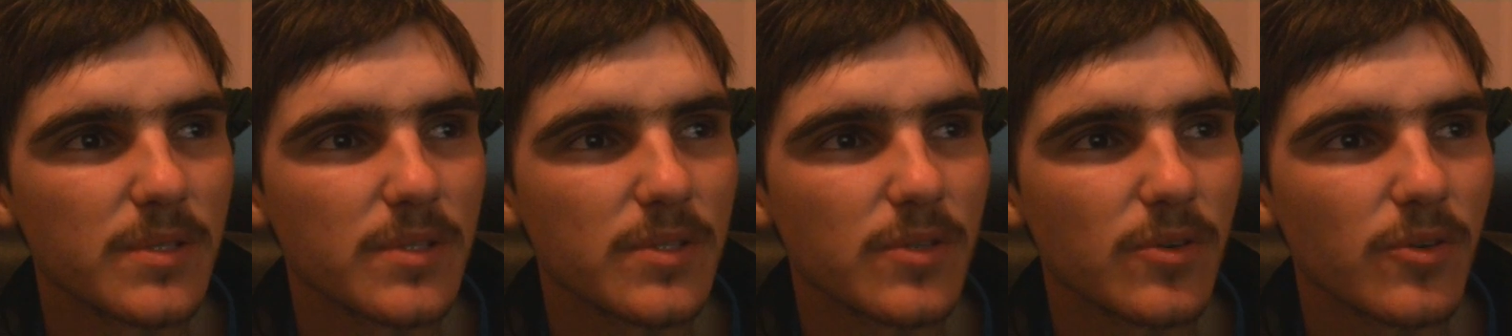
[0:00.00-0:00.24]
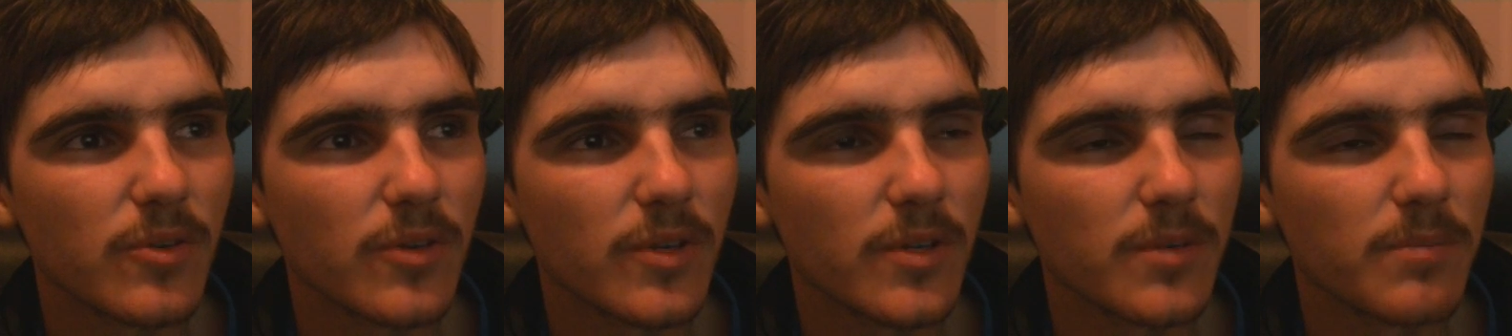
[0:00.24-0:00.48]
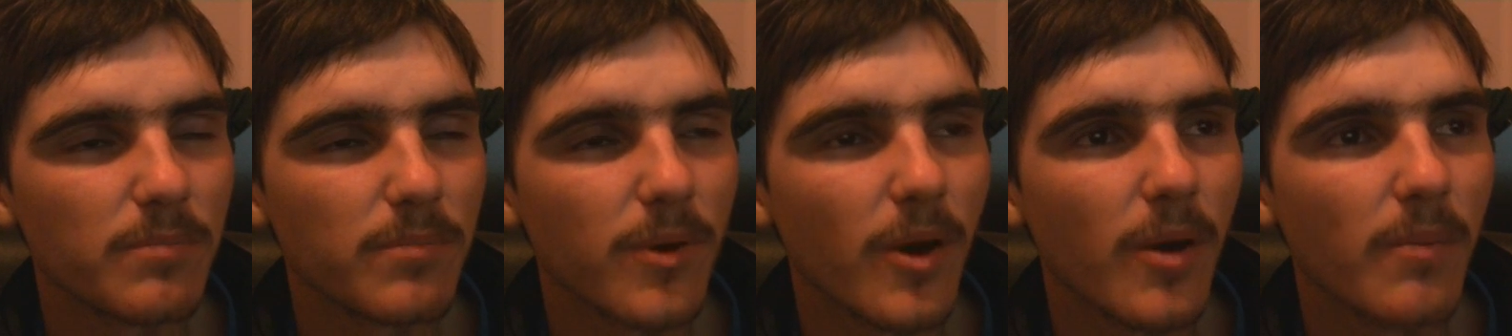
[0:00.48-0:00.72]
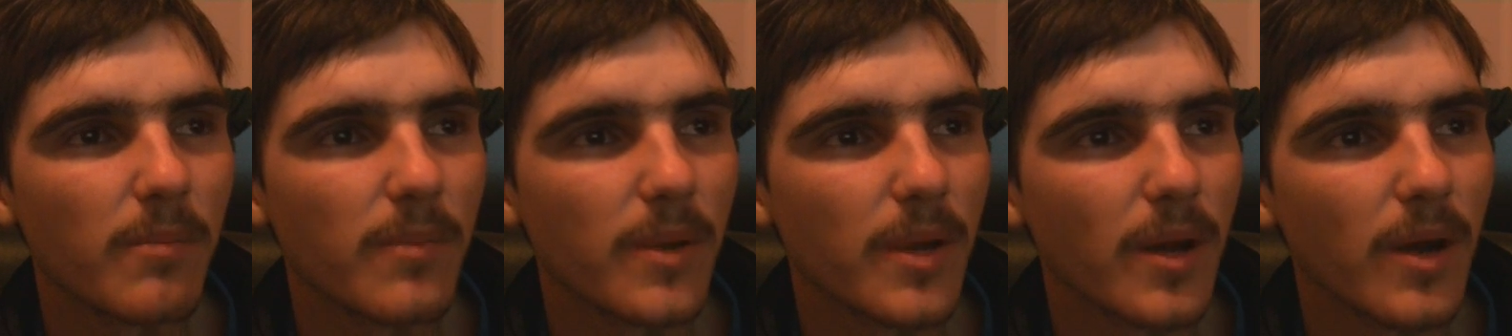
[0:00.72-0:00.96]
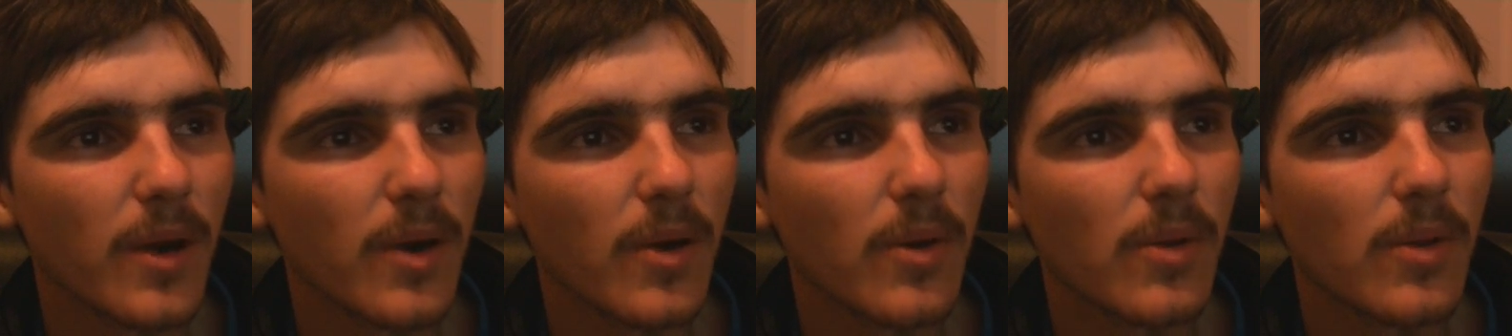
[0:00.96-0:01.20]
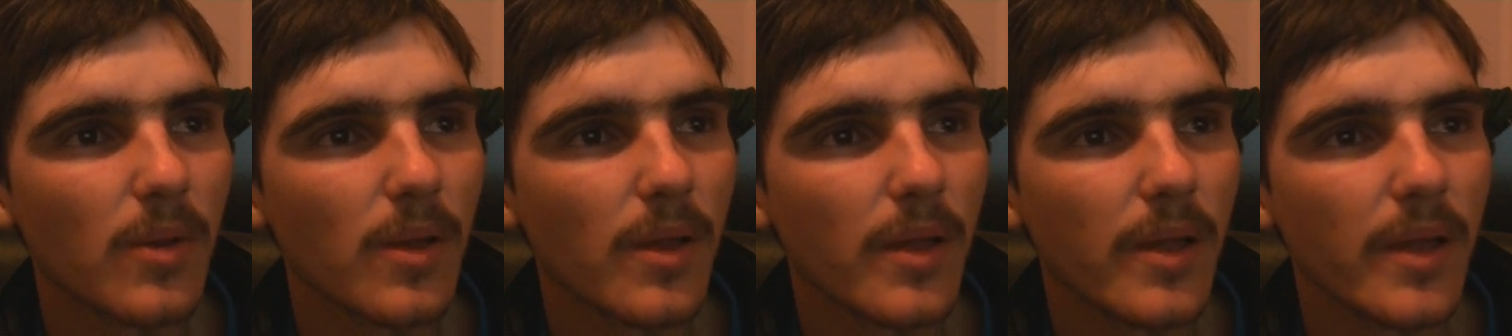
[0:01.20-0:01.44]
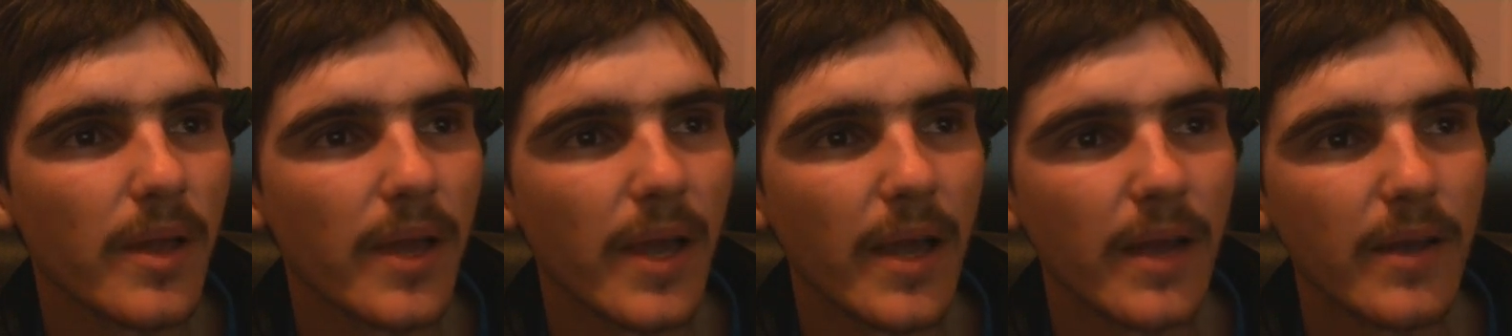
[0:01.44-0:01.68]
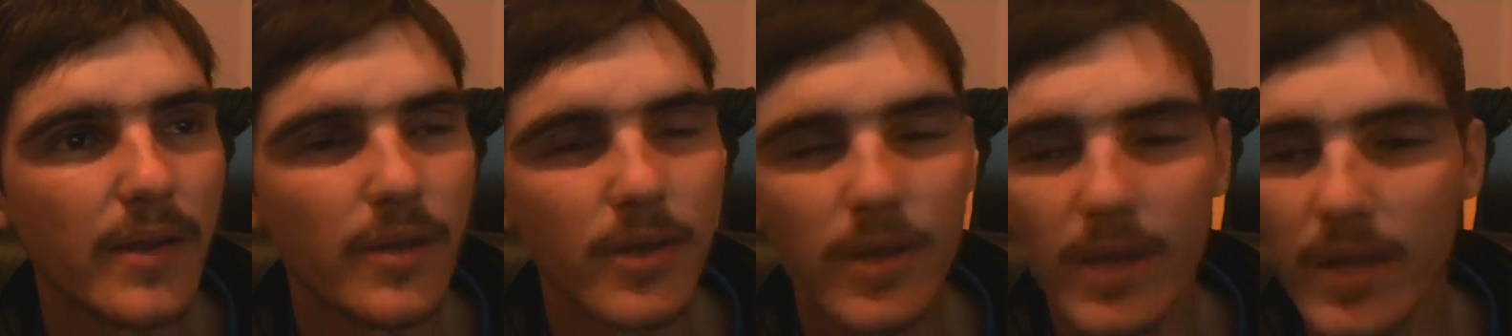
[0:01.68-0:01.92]
scored a bomb goal,
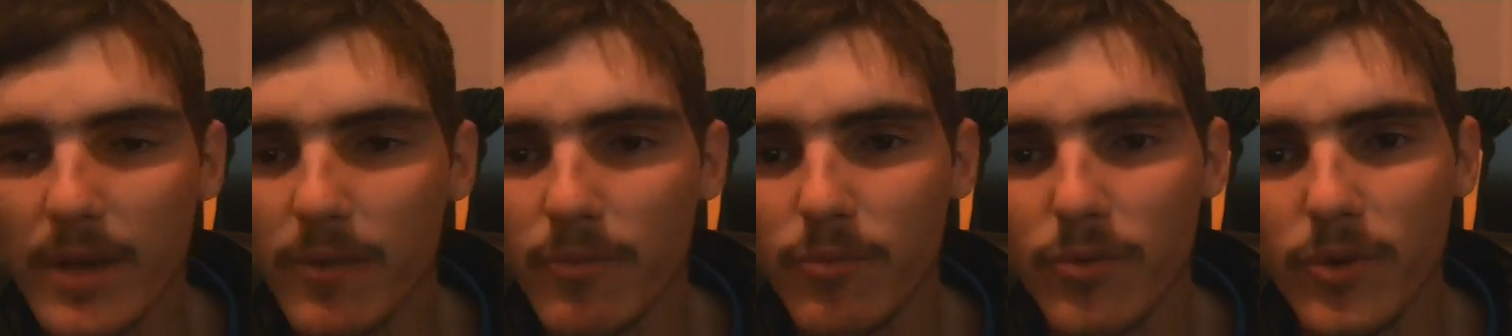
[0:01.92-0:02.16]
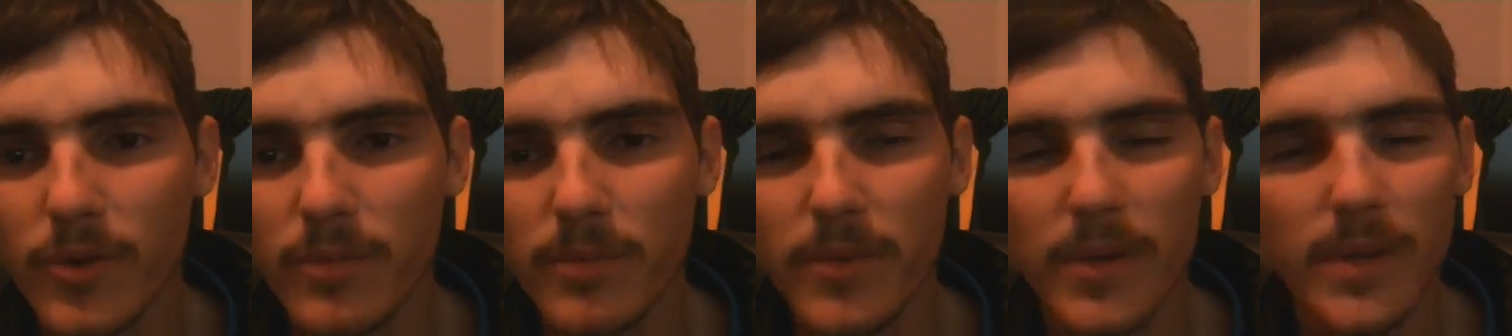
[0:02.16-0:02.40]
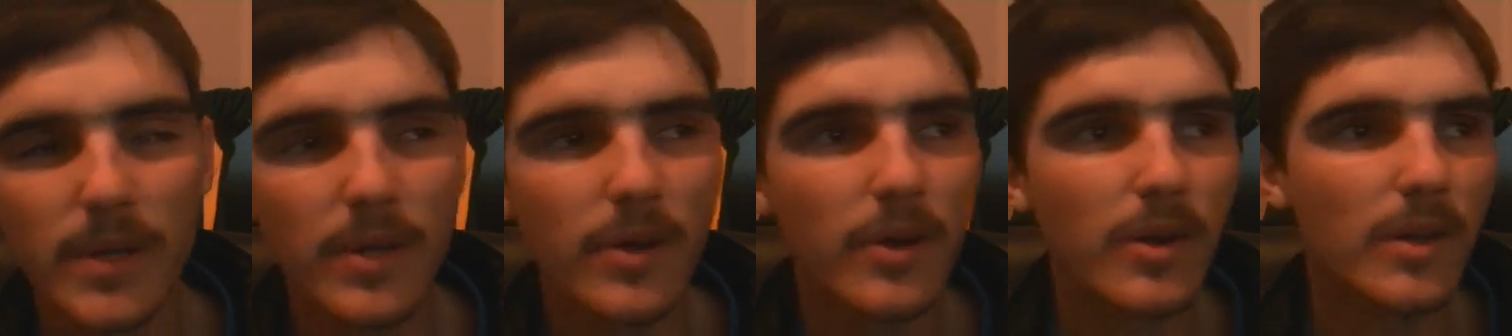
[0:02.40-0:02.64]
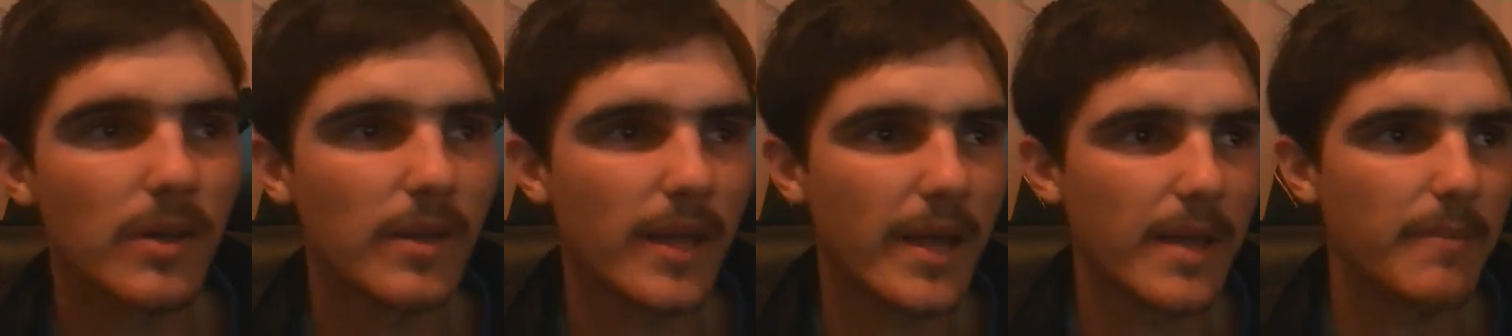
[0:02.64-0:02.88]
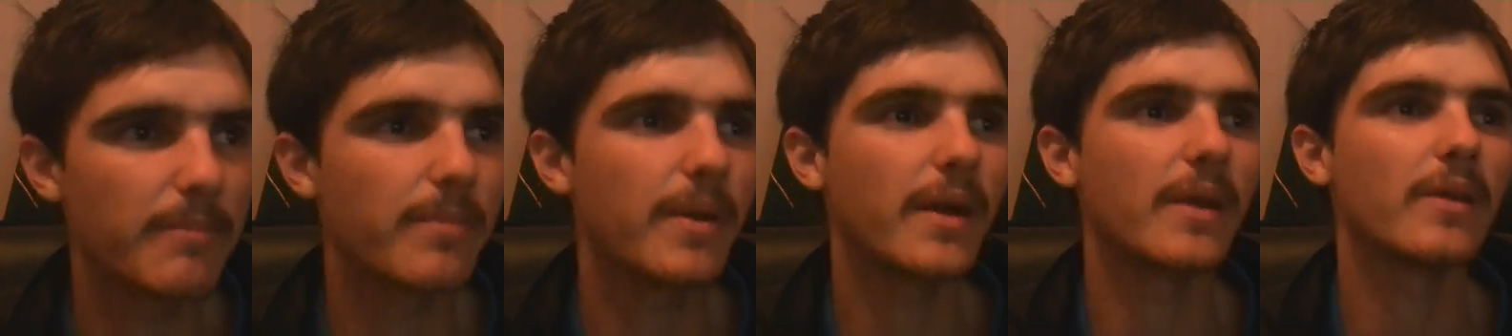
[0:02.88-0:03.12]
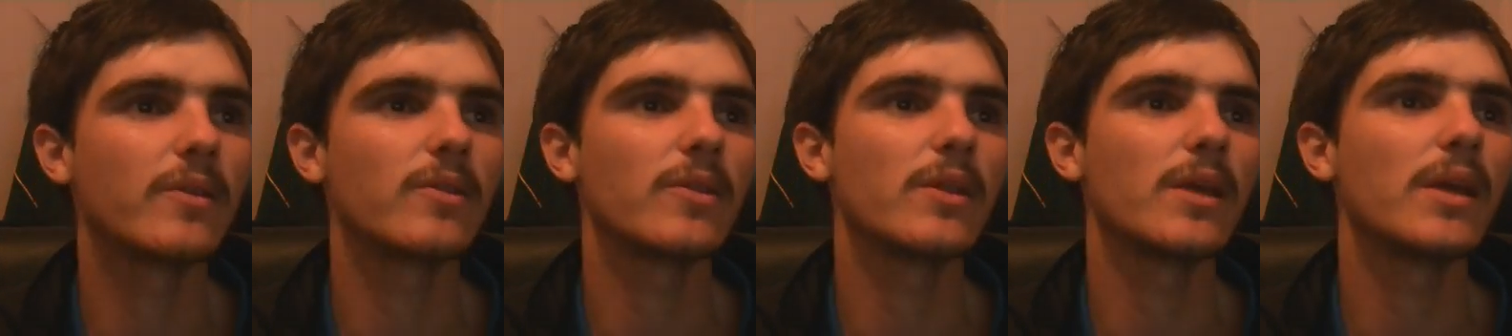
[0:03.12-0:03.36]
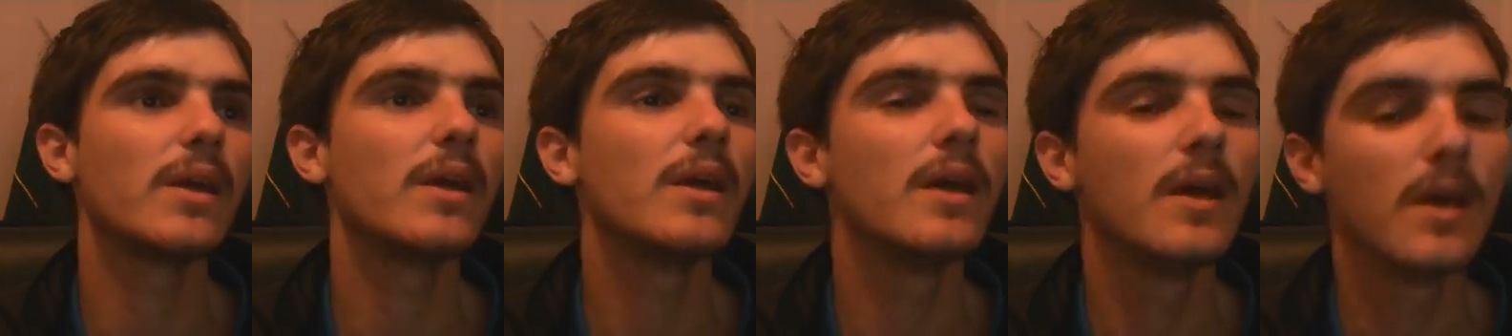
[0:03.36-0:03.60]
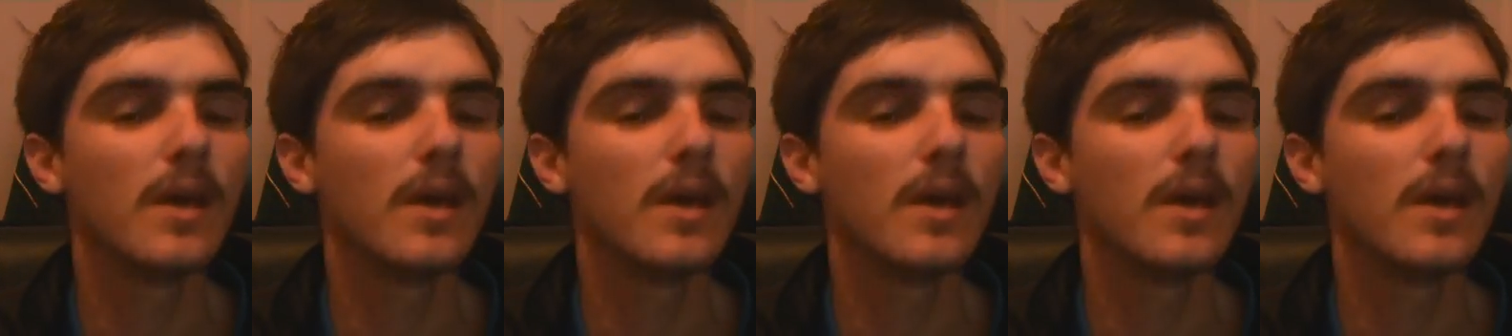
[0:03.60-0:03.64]
and Nick Woodman got a late penalty.